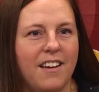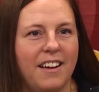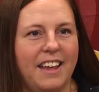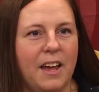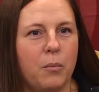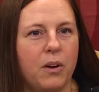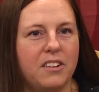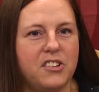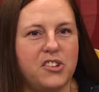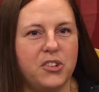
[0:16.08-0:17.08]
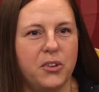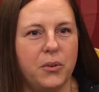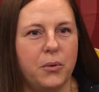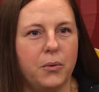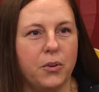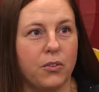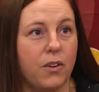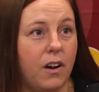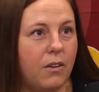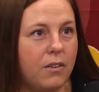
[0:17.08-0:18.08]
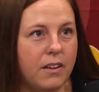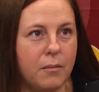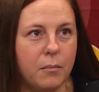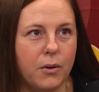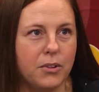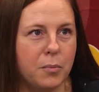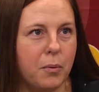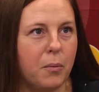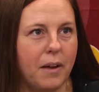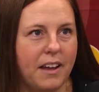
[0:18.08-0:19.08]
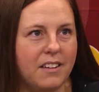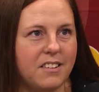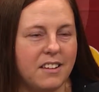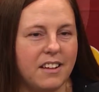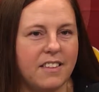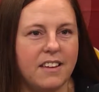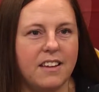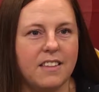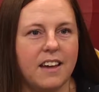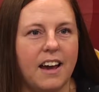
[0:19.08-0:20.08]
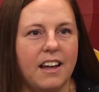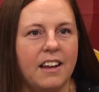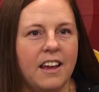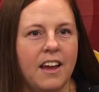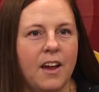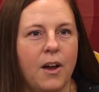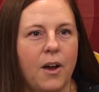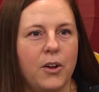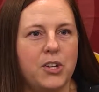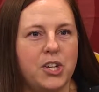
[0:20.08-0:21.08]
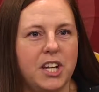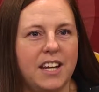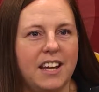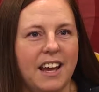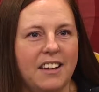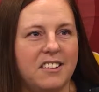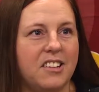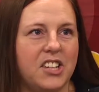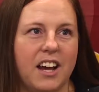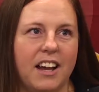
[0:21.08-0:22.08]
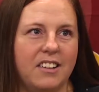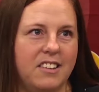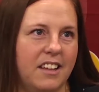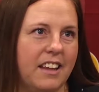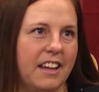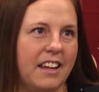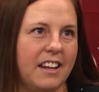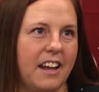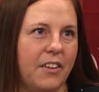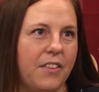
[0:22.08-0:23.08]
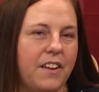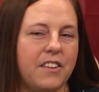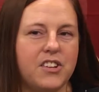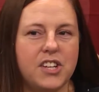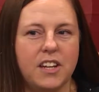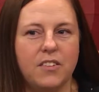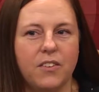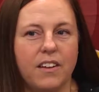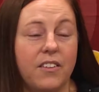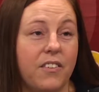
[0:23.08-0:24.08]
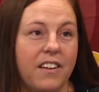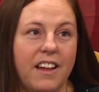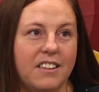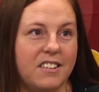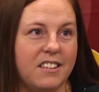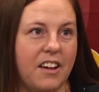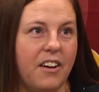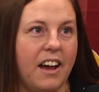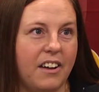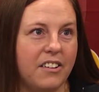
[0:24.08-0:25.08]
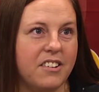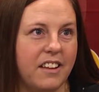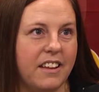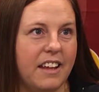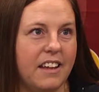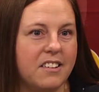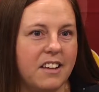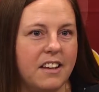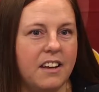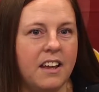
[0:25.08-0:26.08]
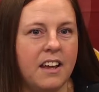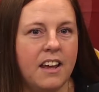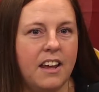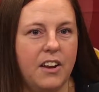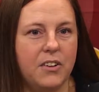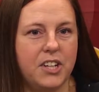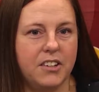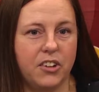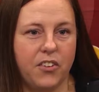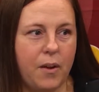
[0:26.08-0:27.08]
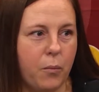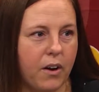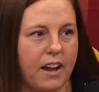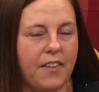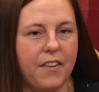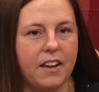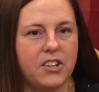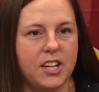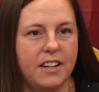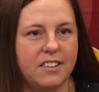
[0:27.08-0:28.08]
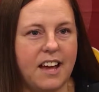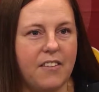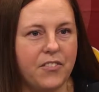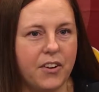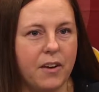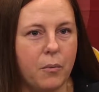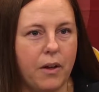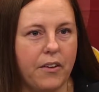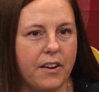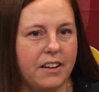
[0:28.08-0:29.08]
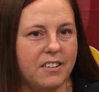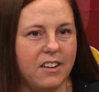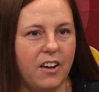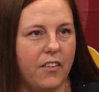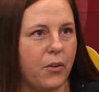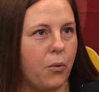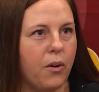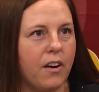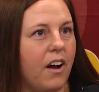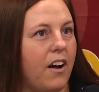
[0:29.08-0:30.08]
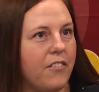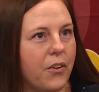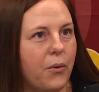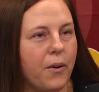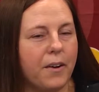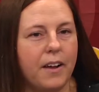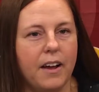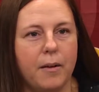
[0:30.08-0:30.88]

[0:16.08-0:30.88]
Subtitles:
again wants to grow in multiple ways, and I think that she has such a high ceiling, and I don't think that she really realizes how high her ceiling is. And she has a great work ethic. She gets after it, whether it's on the court, off the court.